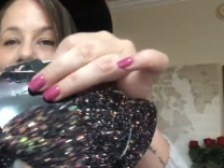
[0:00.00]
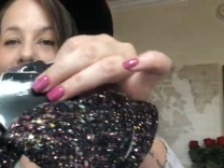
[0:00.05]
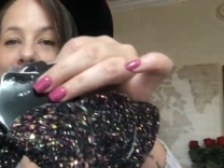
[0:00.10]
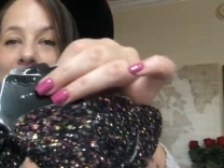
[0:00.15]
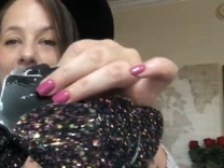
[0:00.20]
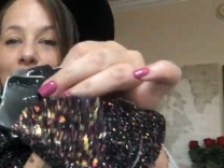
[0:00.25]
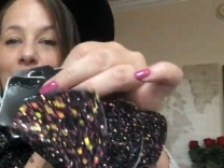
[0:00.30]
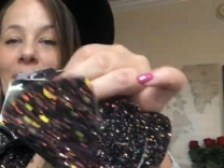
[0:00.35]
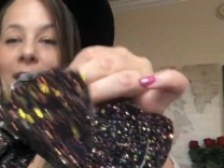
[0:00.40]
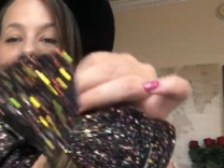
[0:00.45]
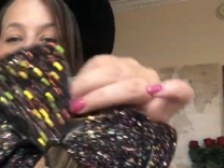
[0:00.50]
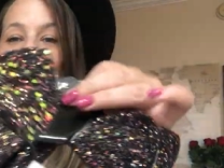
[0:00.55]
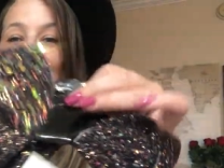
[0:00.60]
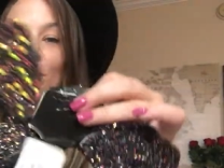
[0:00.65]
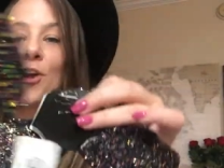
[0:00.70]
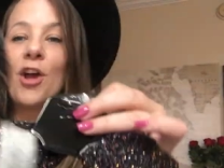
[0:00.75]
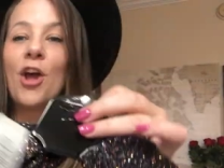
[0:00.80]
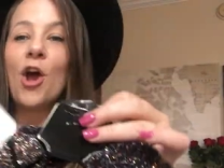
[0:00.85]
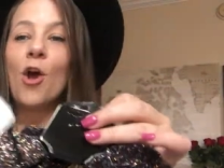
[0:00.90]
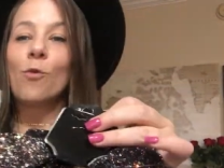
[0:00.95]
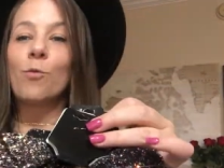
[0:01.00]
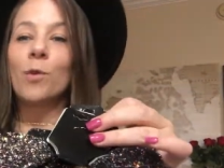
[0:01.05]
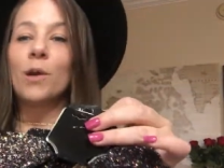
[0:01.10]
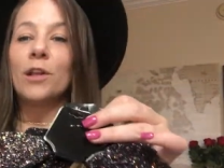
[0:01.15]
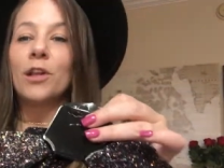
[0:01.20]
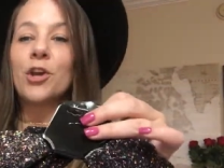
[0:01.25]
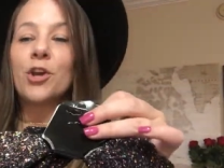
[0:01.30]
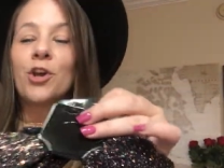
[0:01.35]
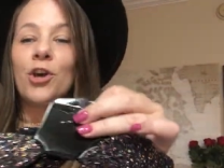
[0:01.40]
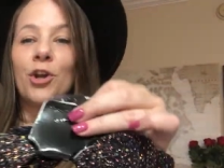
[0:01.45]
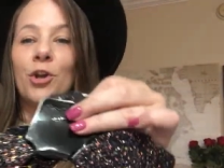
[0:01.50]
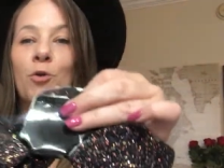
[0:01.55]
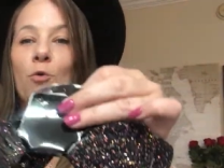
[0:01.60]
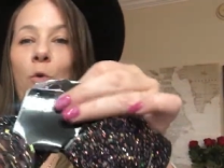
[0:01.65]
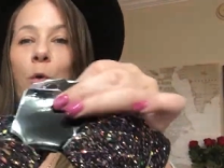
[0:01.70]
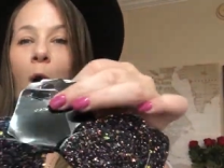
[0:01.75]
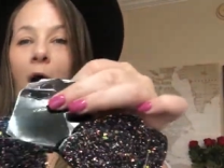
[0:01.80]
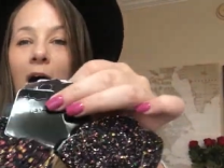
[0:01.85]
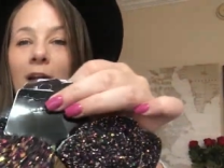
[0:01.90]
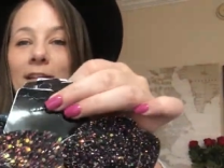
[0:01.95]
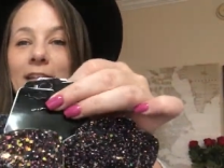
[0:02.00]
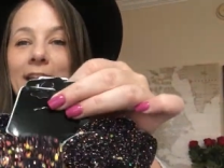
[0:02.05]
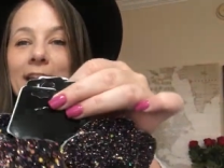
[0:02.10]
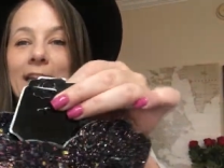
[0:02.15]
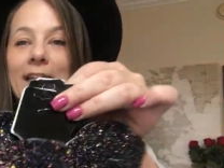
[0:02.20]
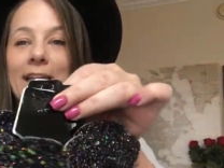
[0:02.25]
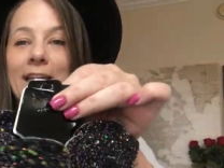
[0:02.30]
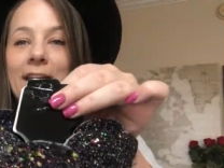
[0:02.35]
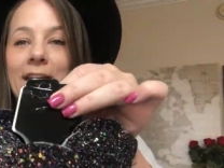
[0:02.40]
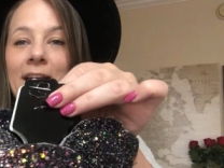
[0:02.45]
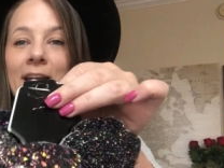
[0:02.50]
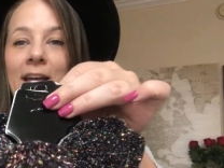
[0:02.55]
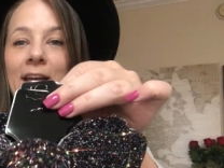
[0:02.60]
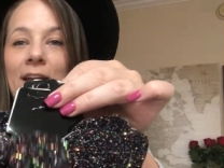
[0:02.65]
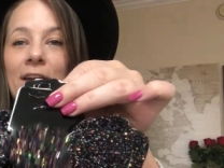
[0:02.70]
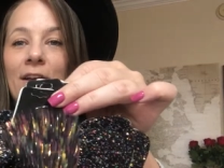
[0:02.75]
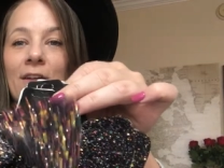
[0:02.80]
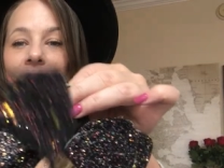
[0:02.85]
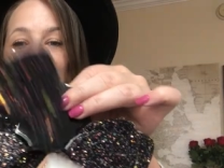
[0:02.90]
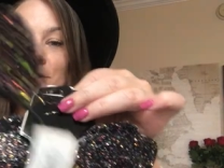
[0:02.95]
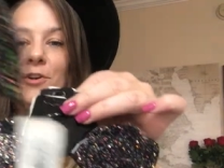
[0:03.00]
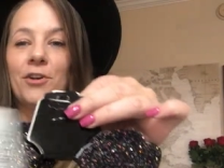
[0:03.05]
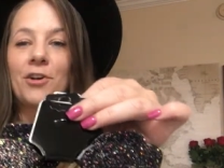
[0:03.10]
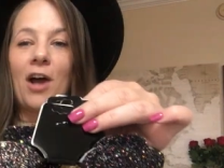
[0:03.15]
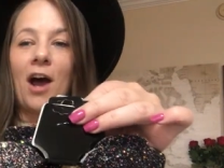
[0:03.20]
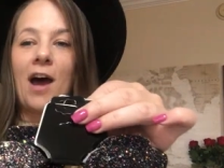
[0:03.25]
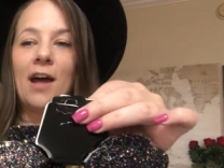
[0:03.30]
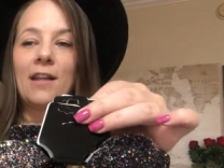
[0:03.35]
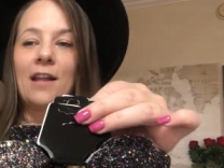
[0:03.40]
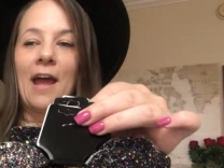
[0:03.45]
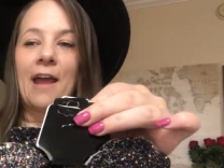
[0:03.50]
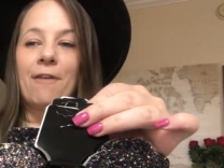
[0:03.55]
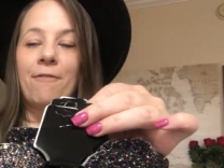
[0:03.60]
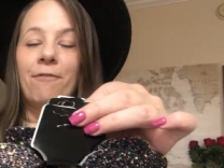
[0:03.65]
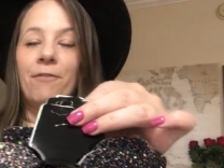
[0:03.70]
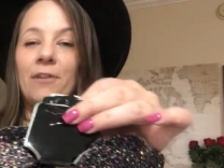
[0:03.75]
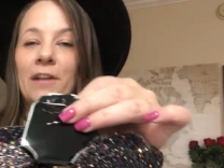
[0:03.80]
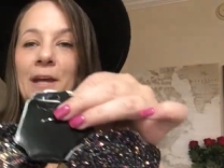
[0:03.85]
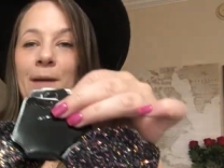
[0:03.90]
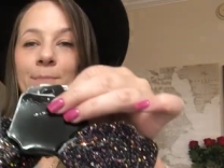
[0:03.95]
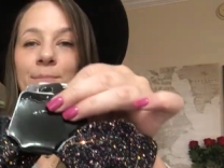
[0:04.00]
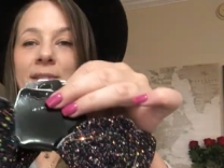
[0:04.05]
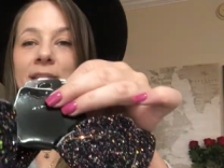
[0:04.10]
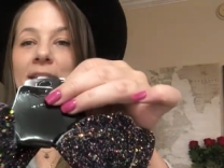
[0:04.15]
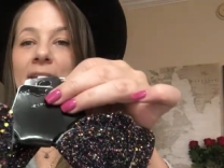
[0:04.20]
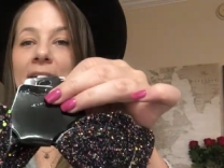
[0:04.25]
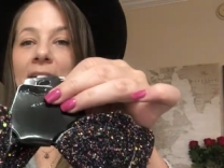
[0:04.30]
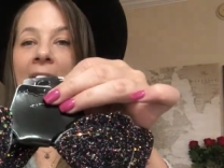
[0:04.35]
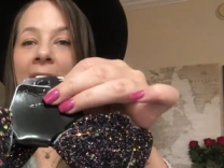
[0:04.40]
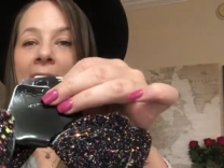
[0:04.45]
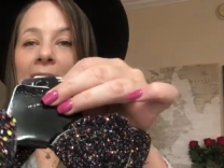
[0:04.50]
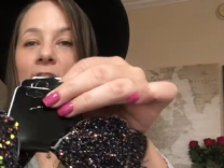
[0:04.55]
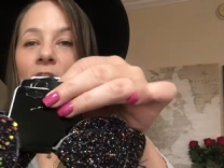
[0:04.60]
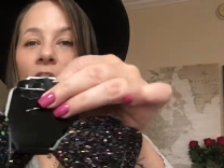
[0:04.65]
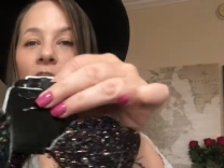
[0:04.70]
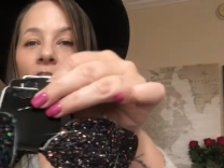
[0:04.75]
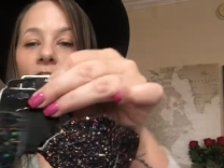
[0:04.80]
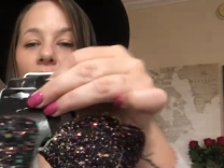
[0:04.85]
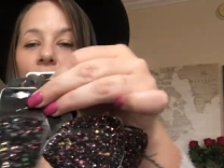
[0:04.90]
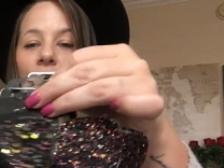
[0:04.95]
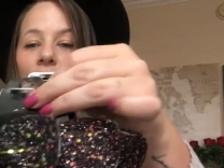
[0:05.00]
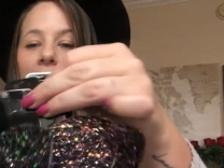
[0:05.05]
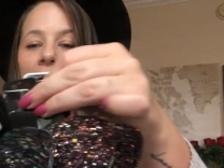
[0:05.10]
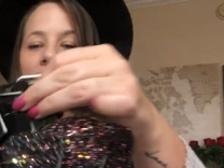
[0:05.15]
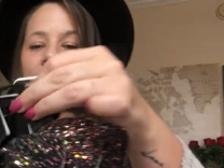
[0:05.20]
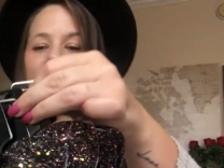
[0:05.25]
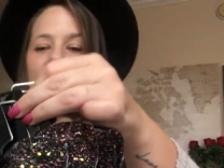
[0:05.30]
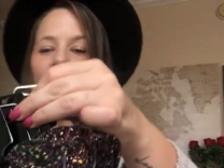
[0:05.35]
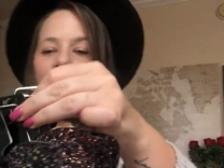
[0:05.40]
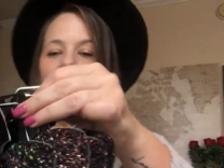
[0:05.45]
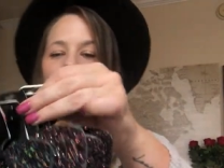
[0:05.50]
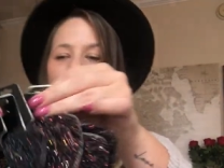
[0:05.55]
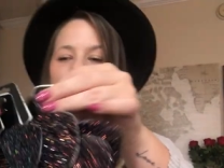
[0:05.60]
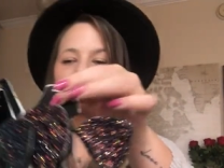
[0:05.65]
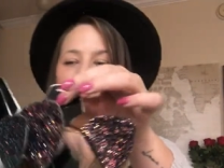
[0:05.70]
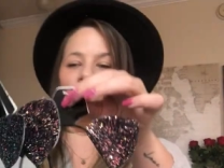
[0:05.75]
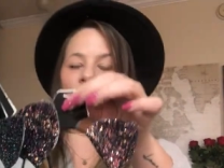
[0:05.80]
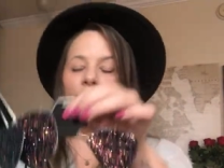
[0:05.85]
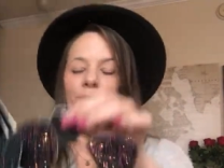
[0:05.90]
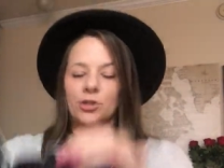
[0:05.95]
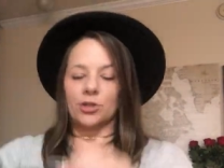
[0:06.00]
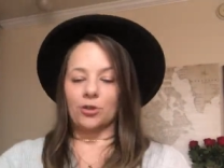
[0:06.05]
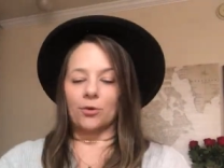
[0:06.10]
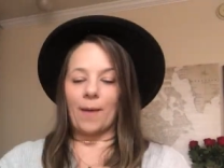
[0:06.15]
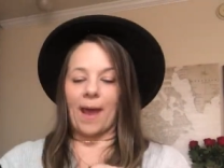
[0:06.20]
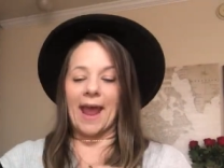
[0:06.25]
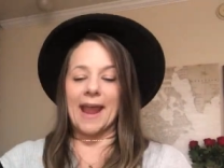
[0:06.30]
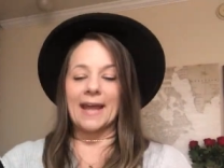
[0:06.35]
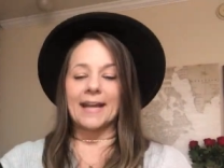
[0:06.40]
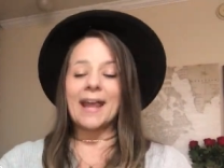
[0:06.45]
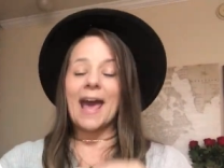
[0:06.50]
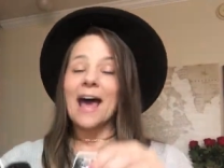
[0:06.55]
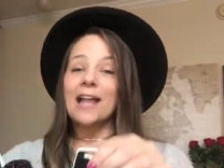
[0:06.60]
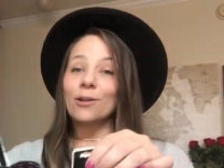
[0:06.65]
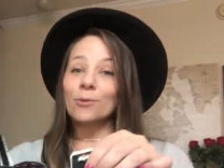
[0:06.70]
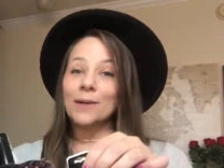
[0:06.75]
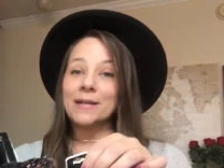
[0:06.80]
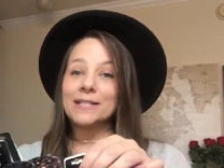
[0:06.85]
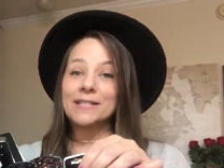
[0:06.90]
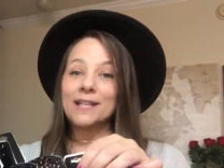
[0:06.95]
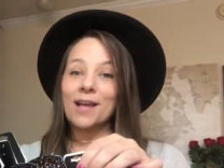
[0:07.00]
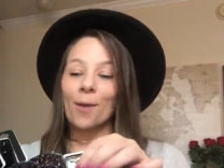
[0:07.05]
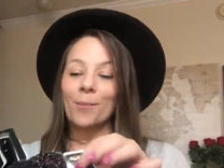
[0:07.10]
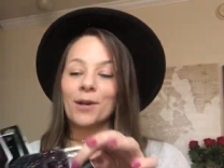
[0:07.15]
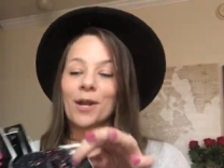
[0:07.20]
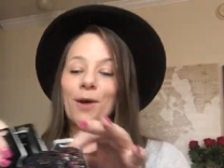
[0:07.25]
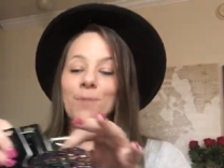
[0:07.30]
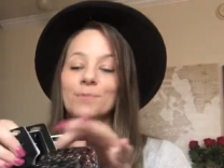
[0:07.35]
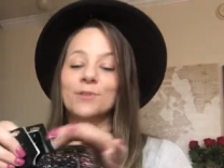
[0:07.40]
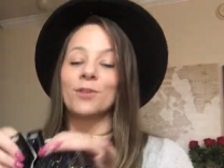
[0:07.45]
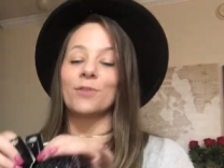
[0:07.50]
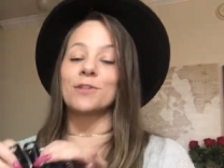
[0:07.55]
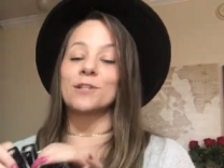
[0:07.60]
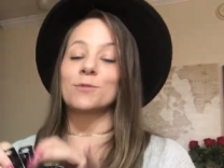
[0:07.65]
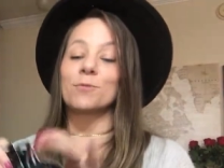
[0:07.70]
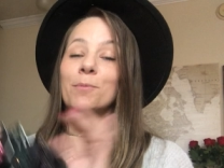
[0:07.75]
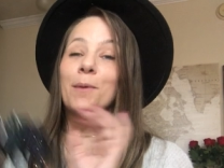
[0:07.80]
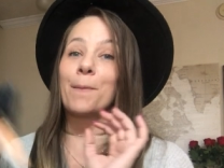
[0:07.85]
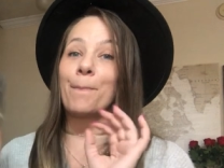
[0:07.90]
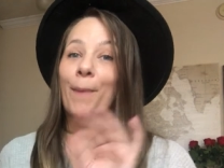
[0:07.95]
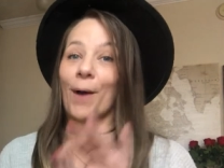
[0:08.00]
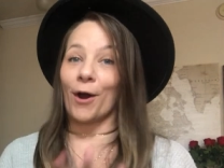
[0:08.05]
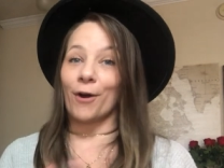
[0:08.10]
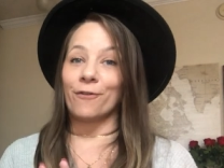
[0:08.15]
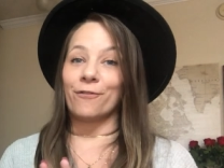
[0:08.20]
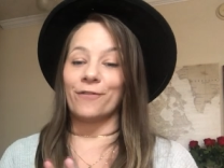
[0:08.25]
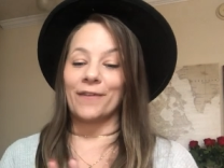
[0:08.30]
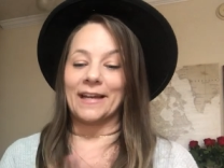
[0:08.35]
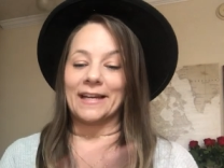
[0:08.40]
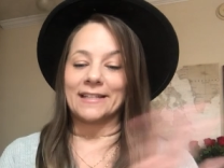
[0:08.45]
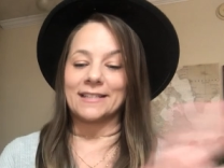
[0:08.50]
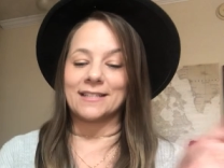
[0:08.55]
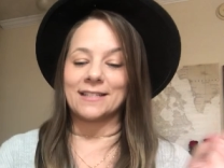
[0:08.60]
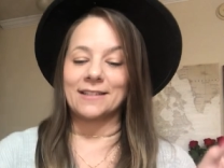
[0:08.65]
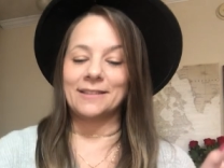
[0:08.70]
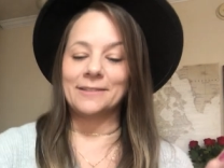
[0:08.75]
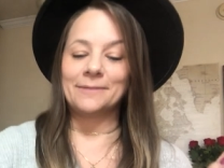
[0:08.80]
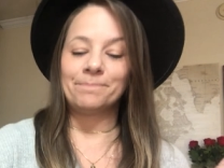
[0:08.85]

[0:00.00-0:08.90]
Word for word: name and they're really good quality. They're not like flimsy at all. I just thought they were so cute. And Halloween's coming up, so this would be perfect.